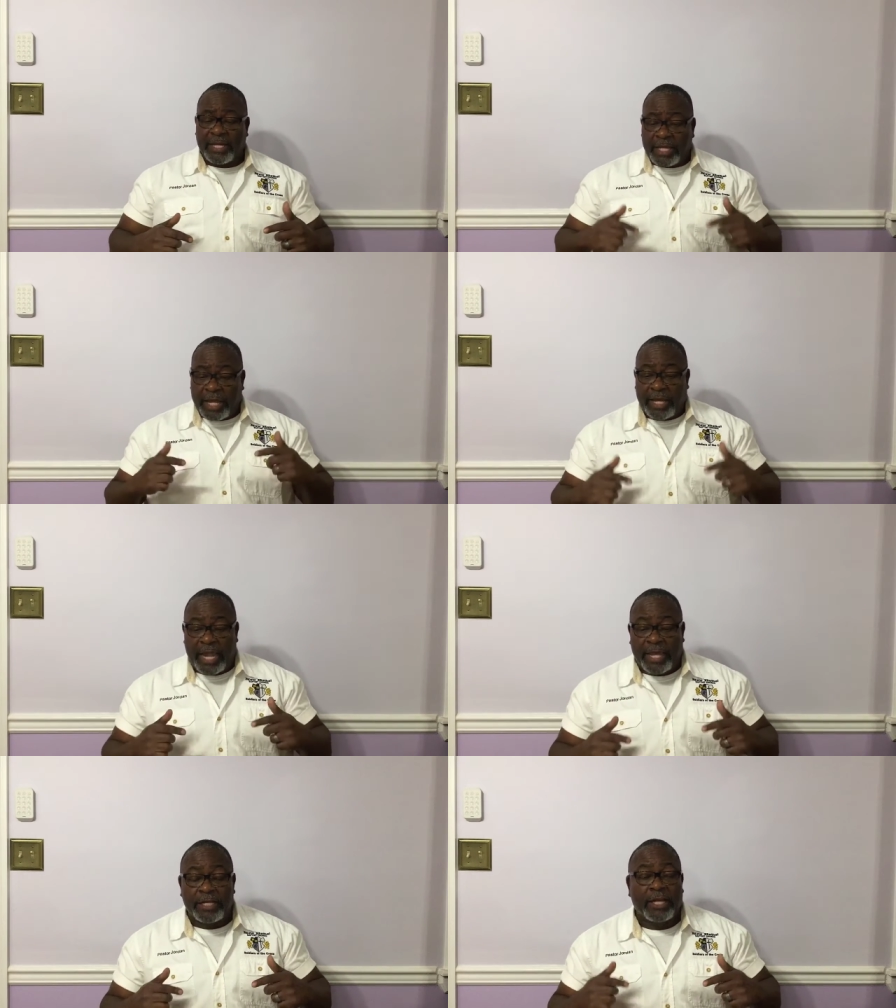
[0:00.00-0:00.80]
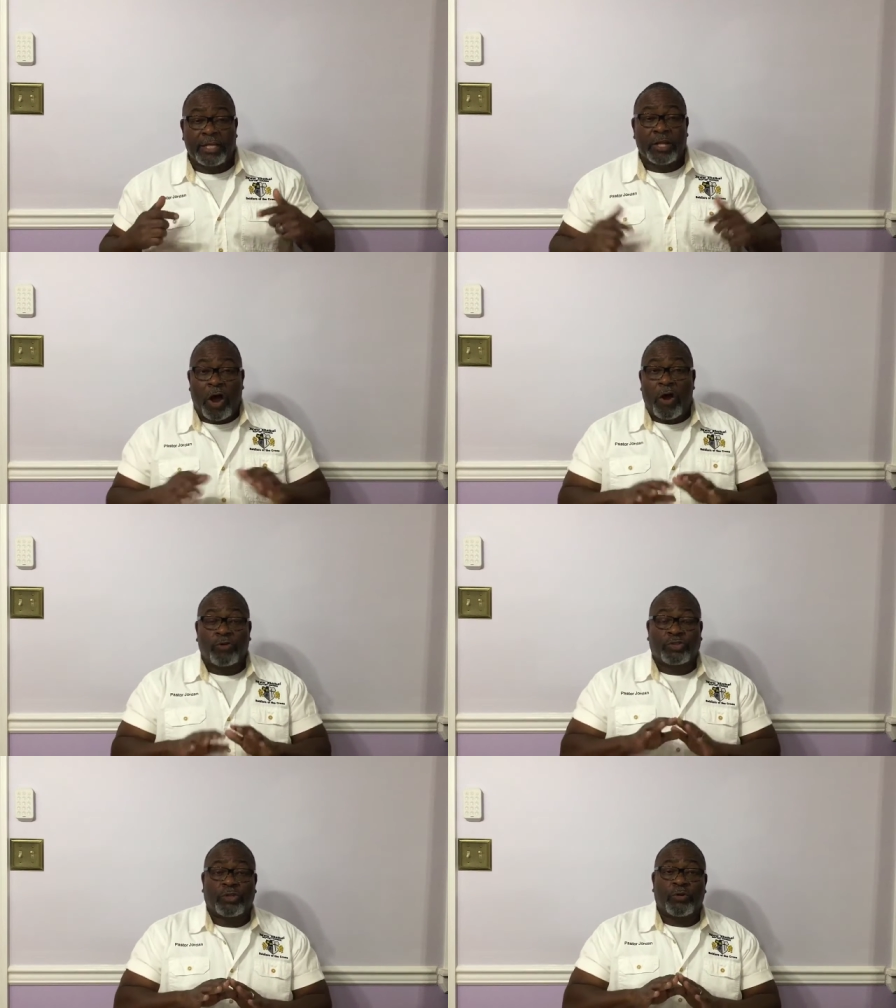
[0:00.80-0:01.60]
And and, and
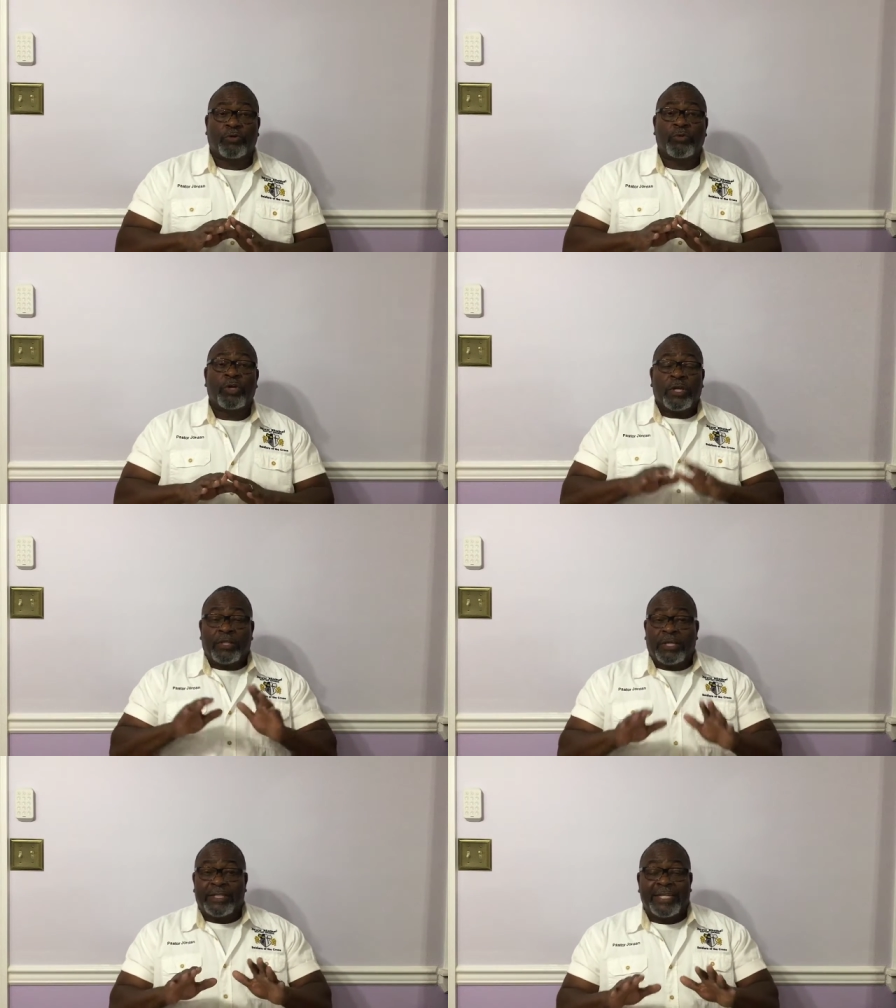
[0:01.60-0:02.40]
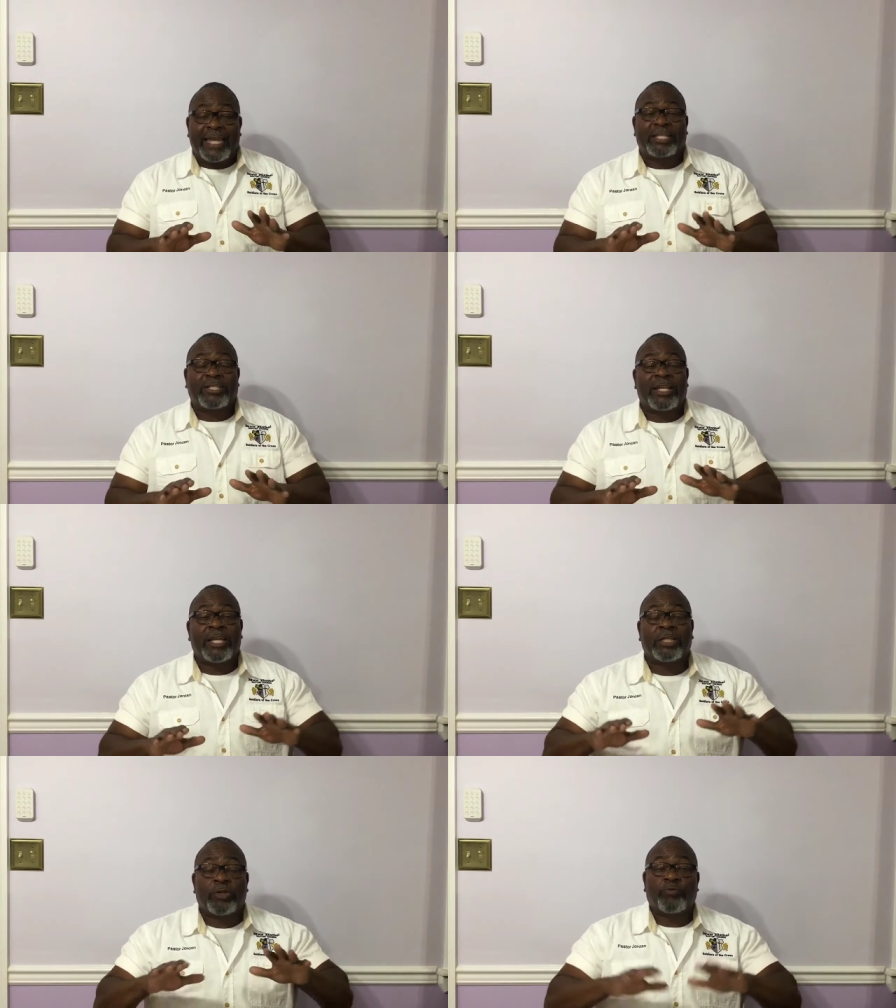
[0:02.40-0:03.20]
also the next
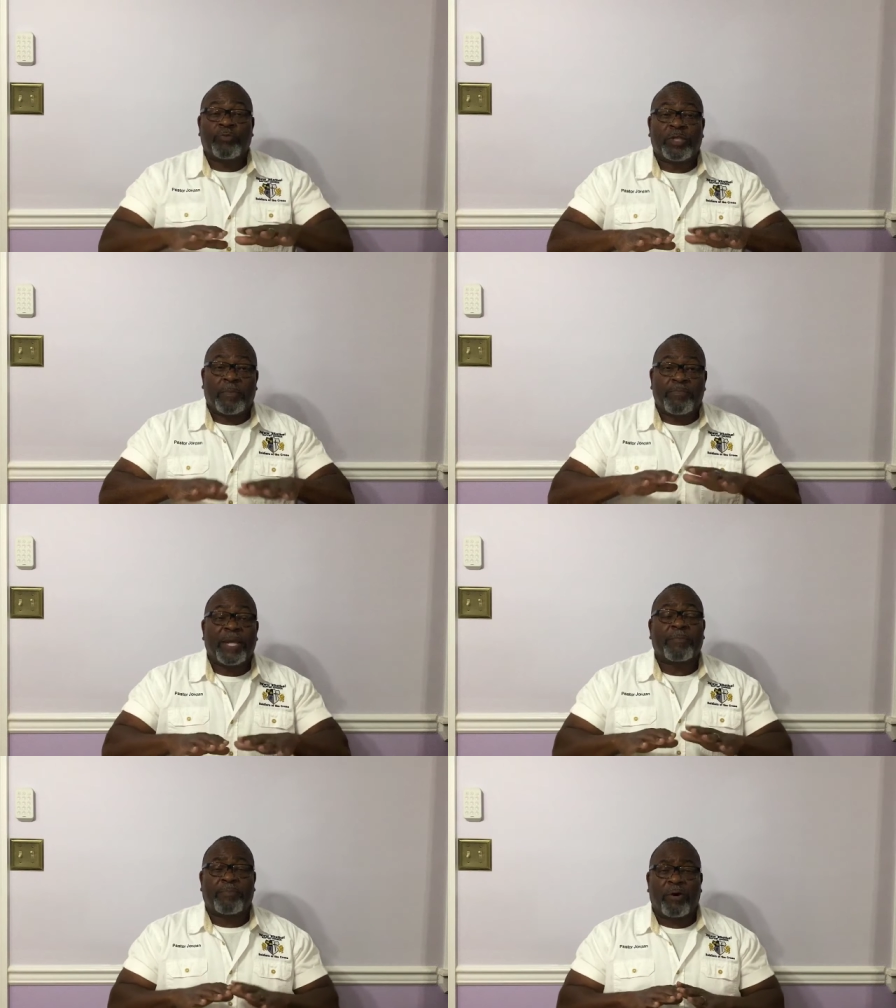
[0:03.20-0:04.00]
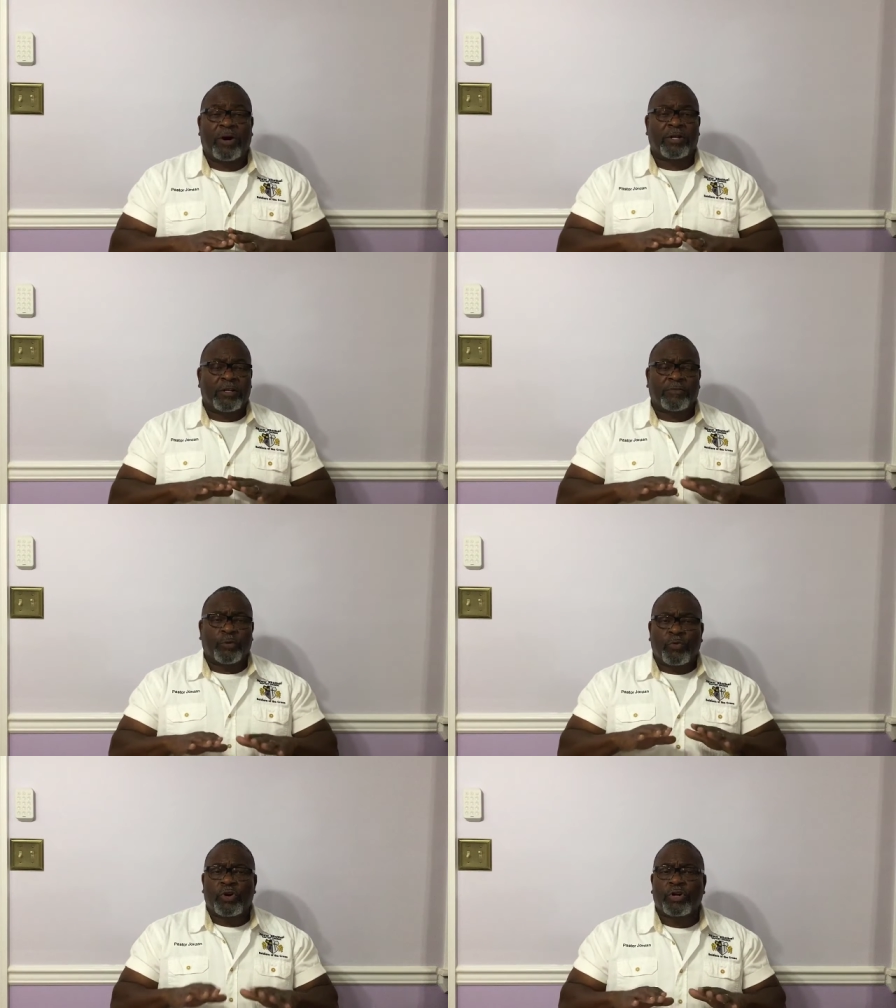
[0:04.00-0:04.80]
thing, the, the big part of the
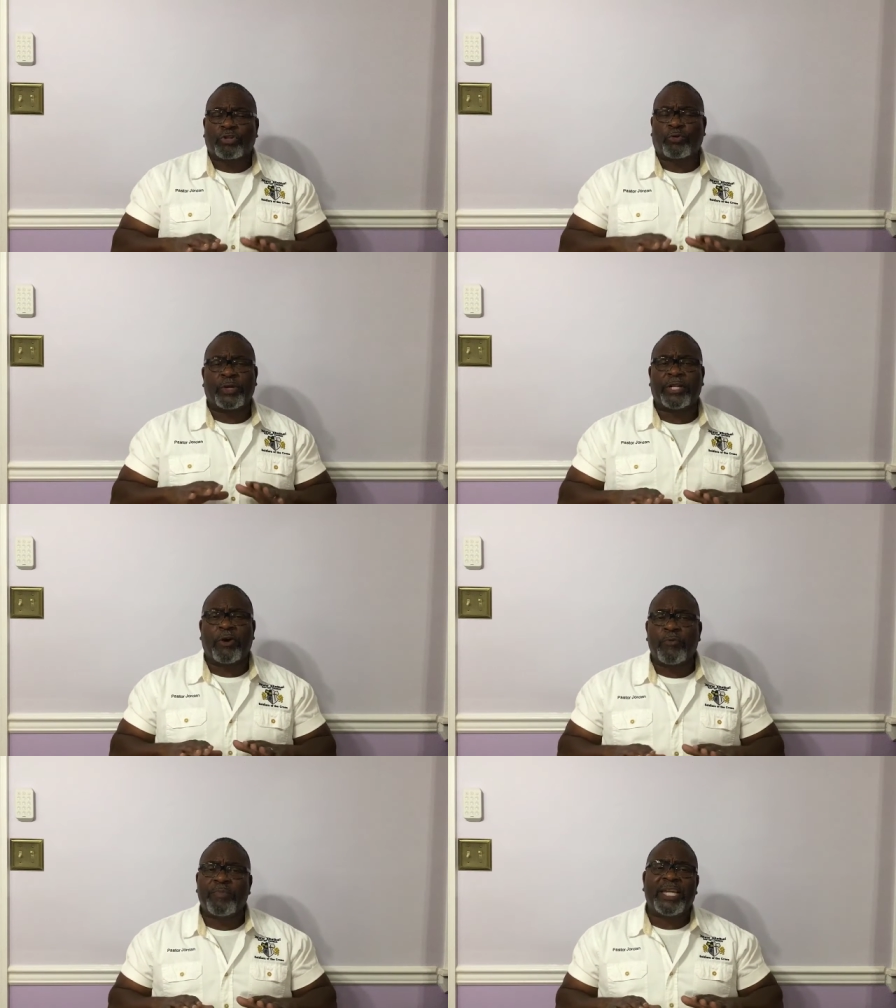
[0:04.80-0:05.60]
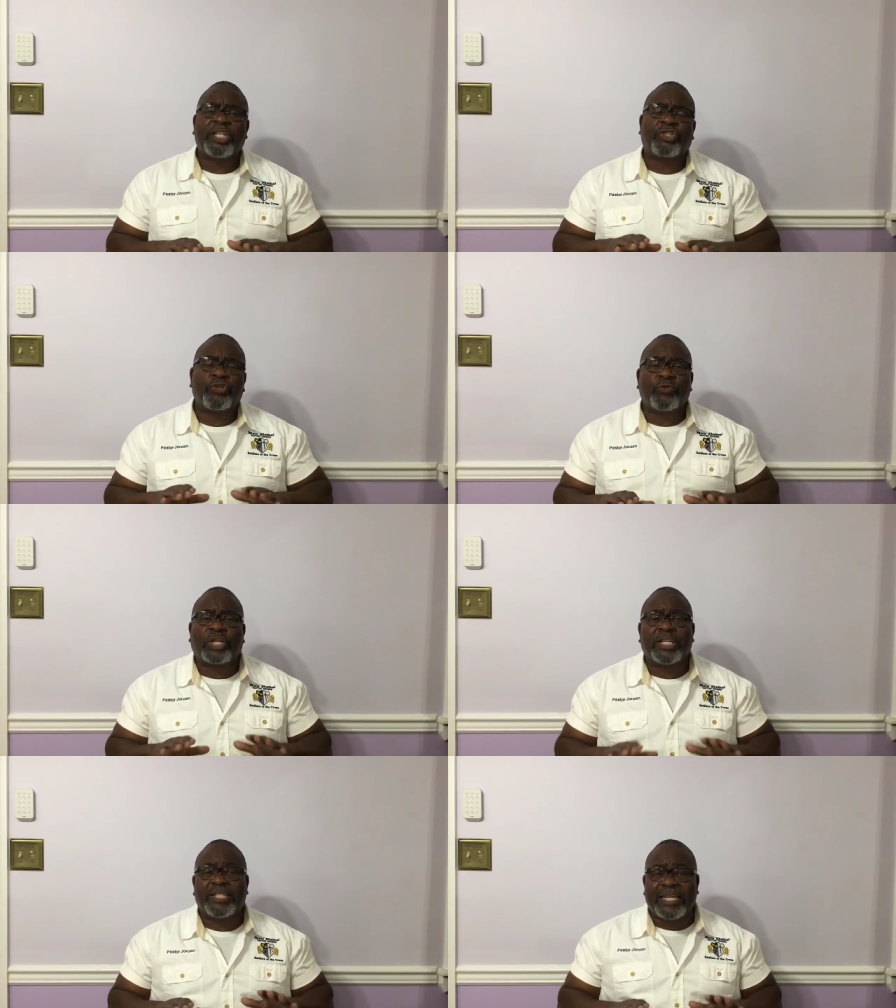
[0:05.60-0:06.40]
word krino means to
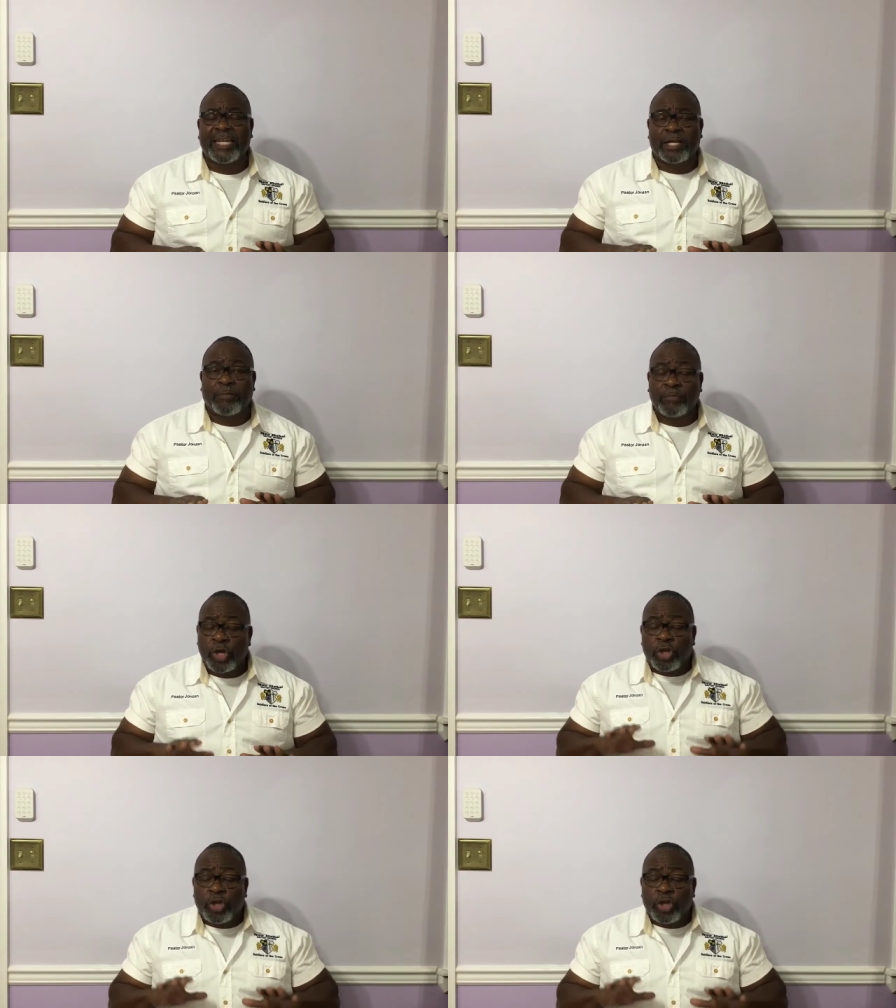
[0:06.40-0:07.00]
condemn.